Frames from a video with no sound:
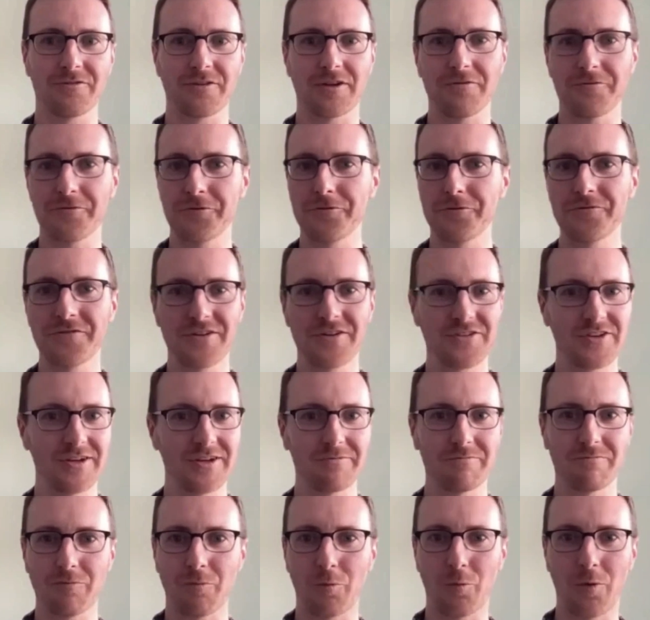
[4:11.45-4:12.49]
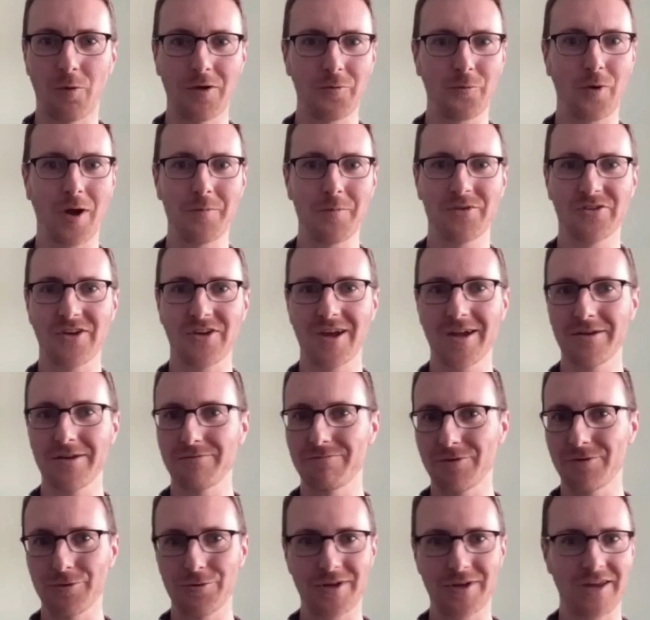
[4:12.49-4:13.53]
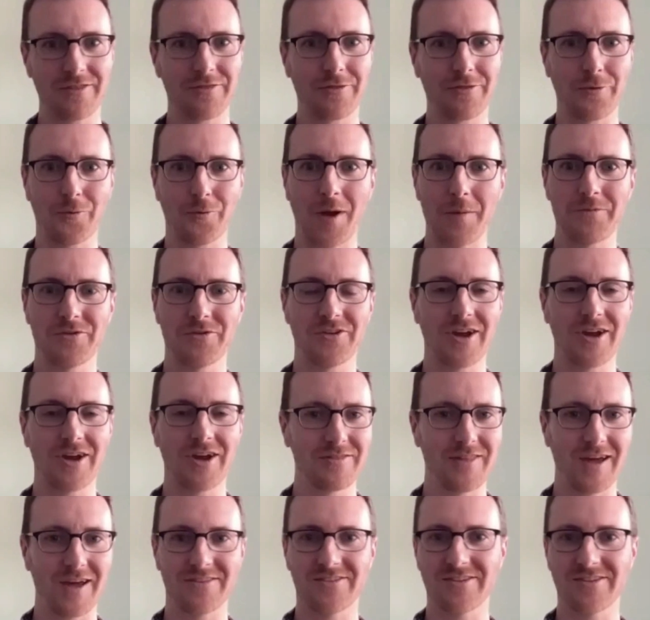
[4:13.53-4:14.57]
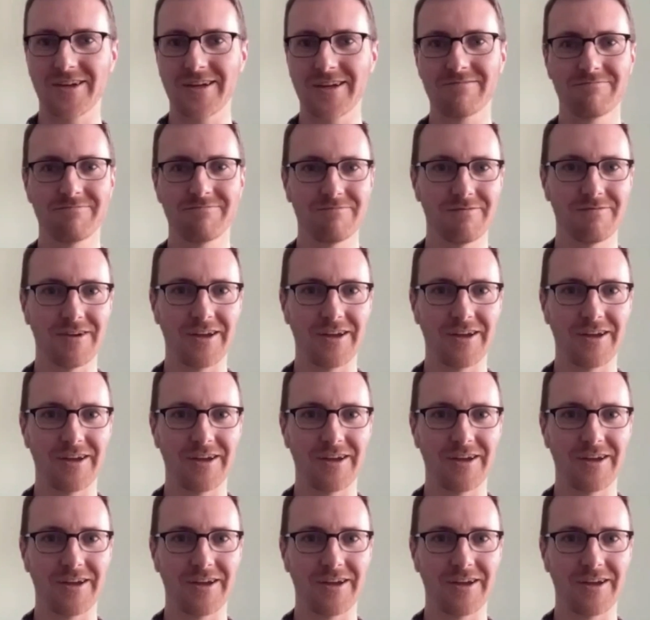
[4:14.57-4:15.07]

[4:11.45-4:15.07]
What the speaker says: if you visit one website, you get the website, that's it.